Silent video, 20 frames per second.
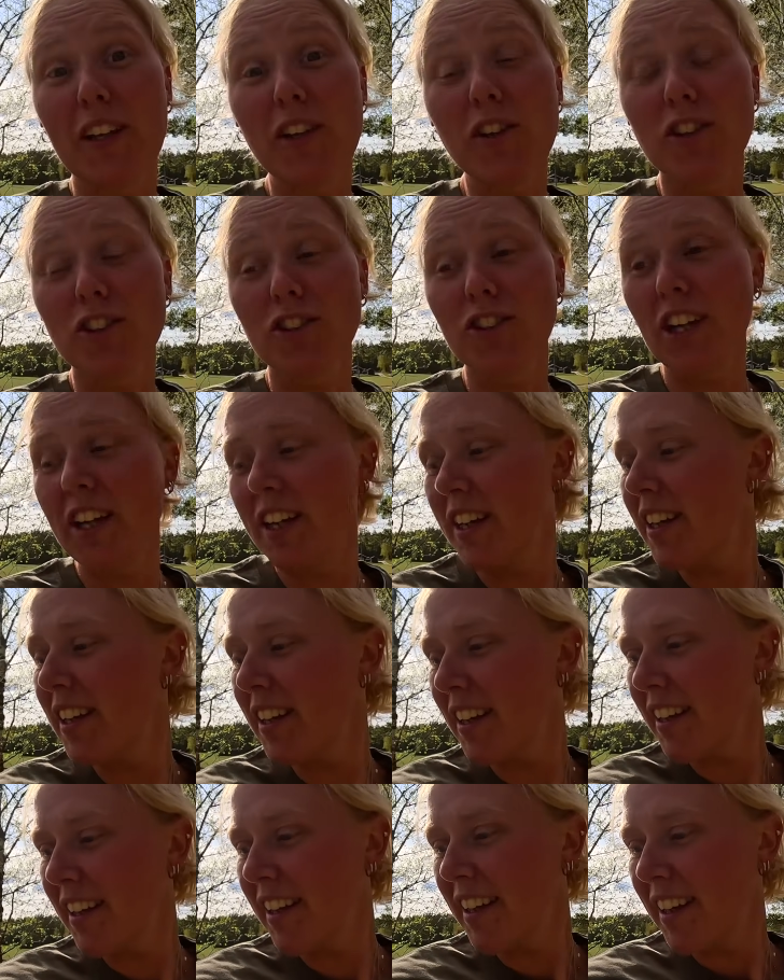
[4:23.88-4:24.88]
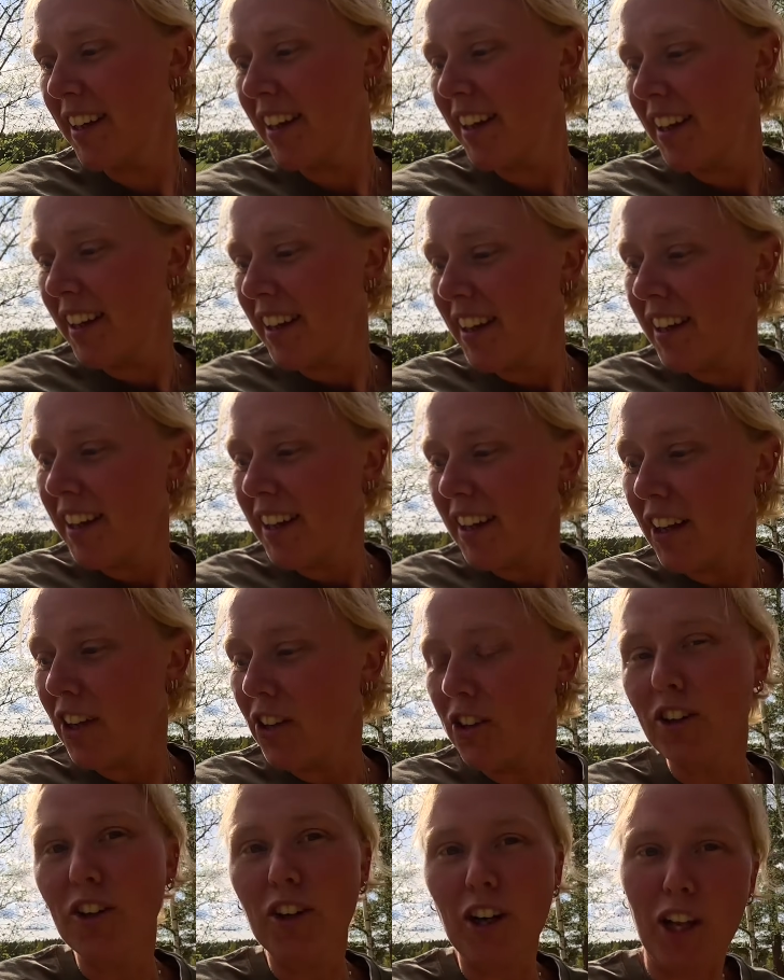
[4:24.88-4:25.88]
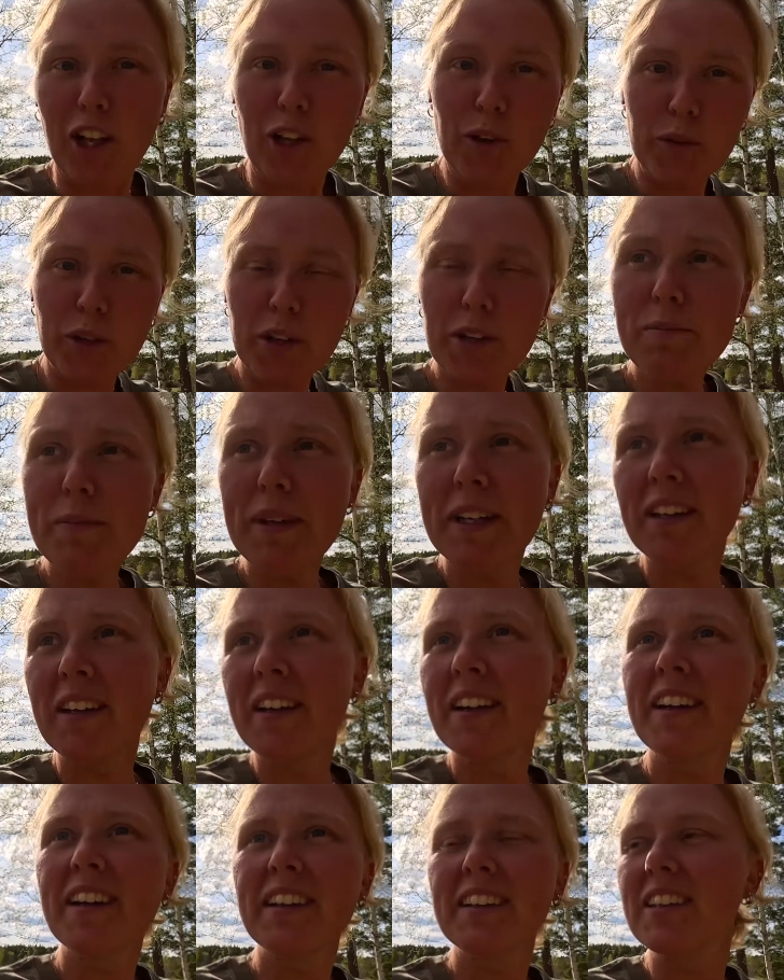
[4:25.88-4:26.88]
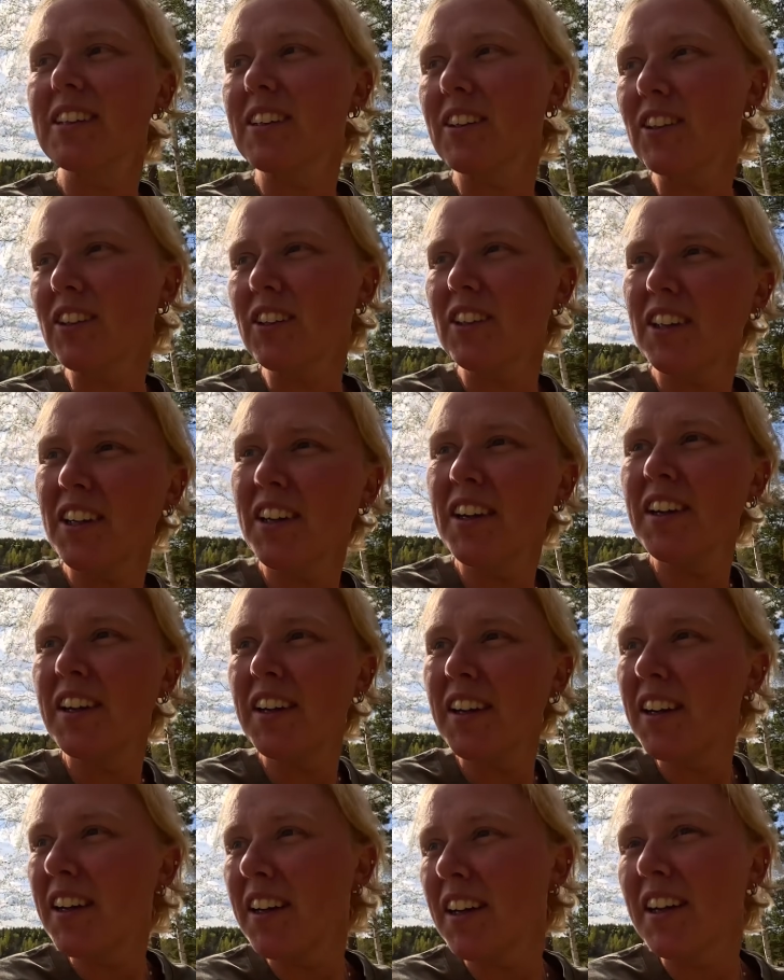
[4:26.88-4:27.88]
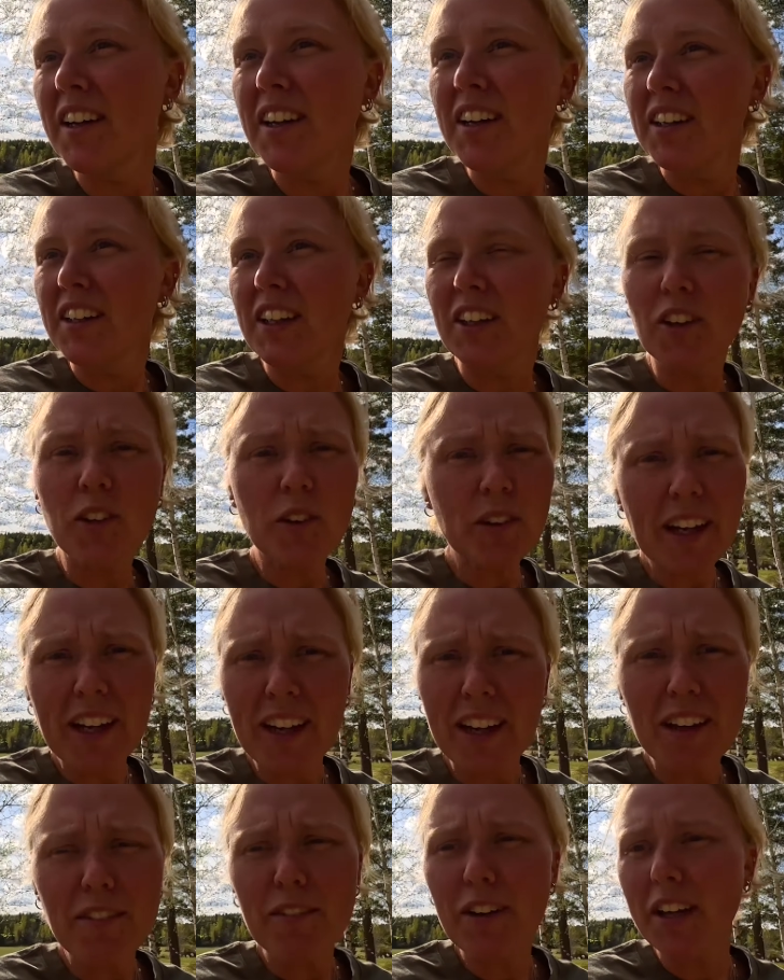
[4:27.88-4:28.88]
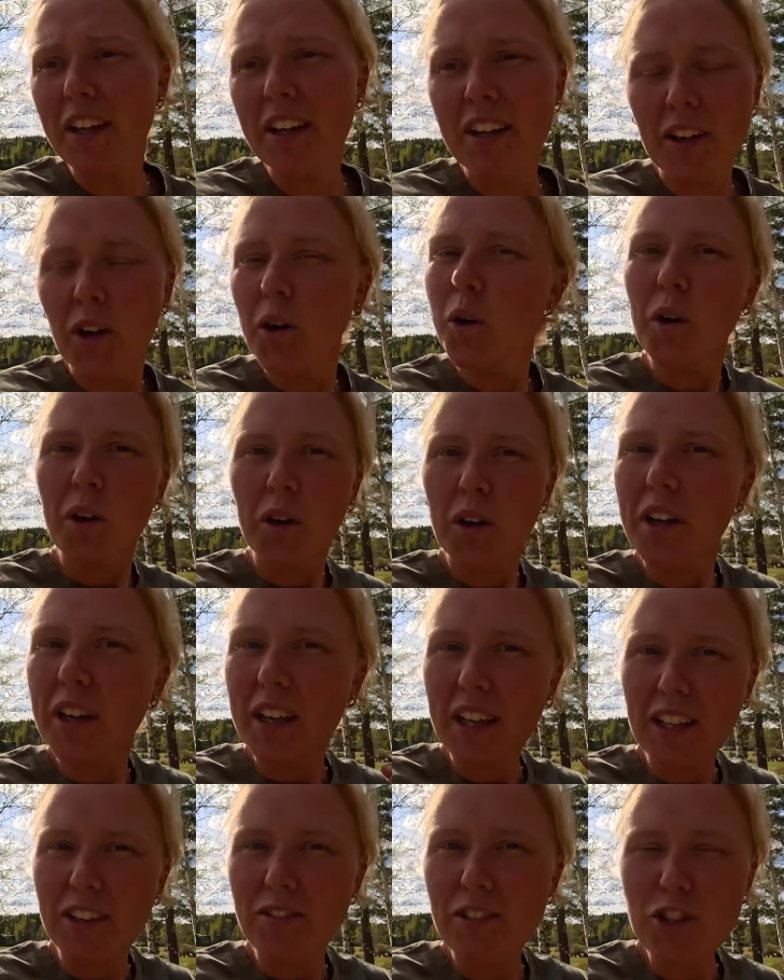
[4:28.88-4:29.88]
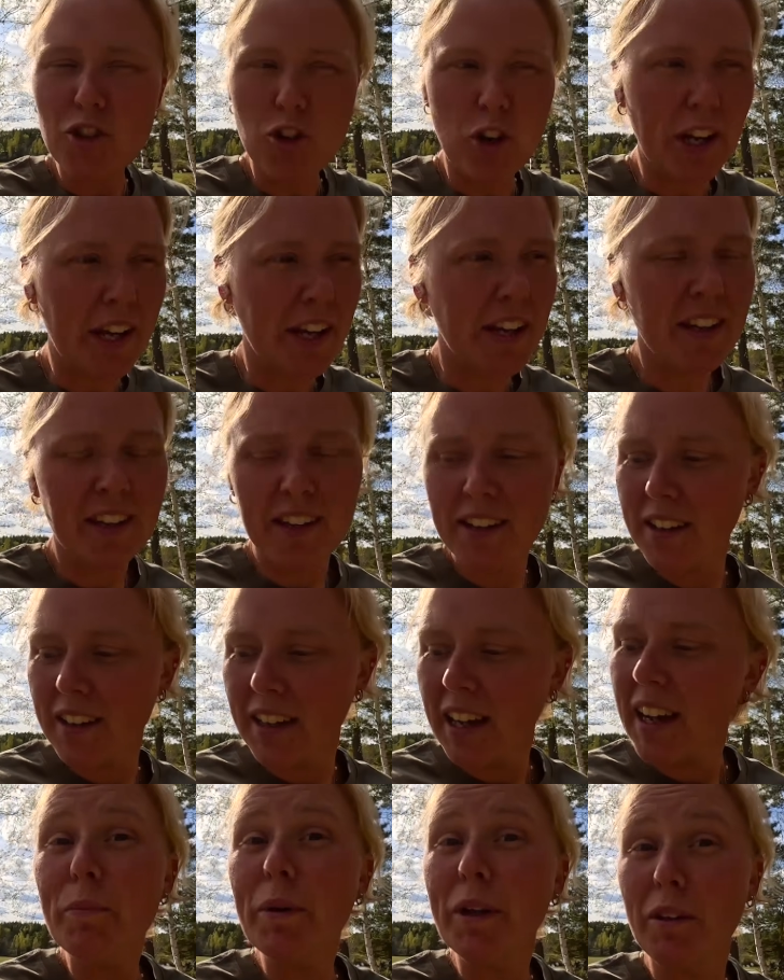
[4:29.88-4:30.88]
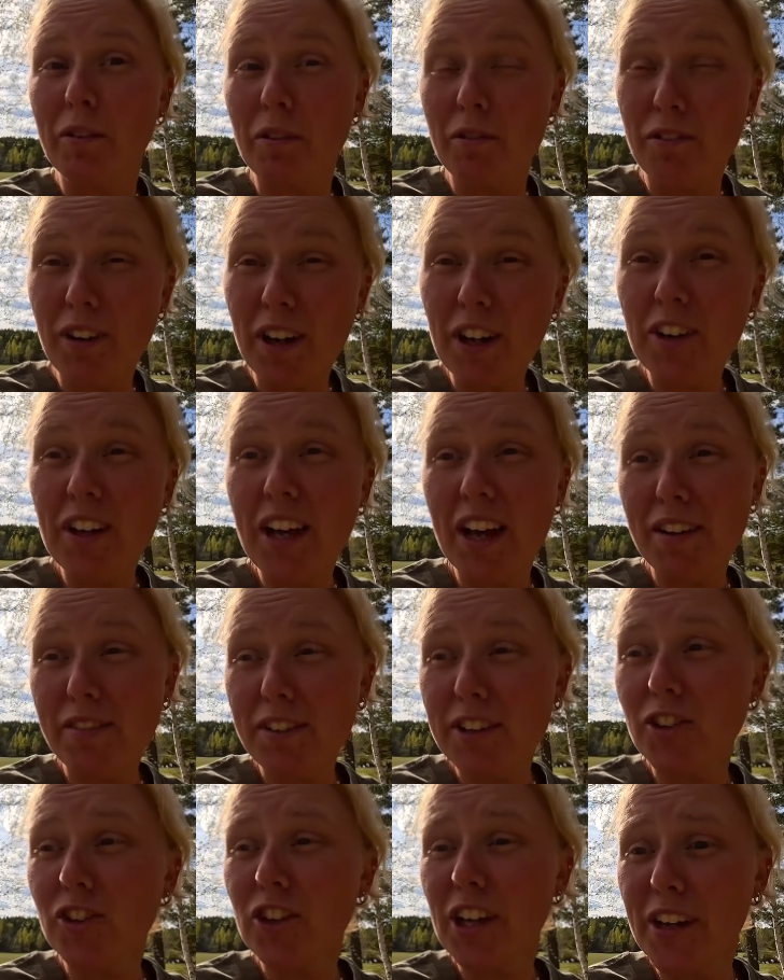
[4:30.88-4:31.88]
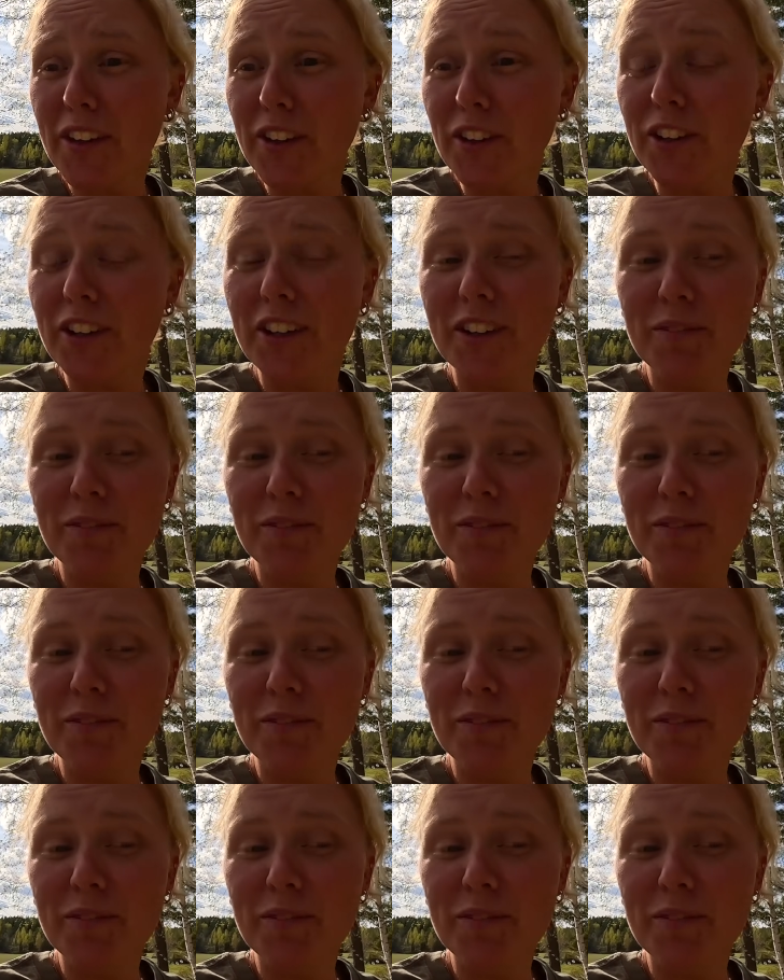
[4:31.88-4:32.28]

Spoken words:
looks. I thought I loaded them in and I thought they're not that heavy individually, but they're very heavy together.